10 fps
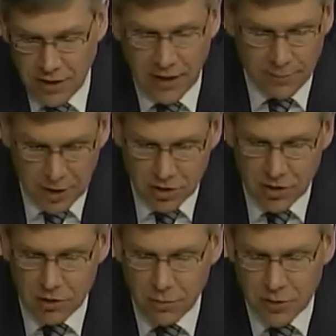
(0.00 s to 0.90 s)
You kind of
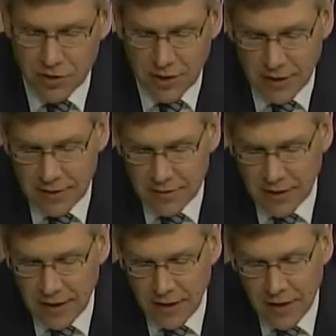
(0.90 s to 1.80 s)
mentioned the 2 percent again
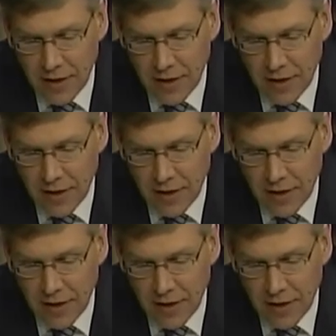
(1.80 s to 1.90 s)
today.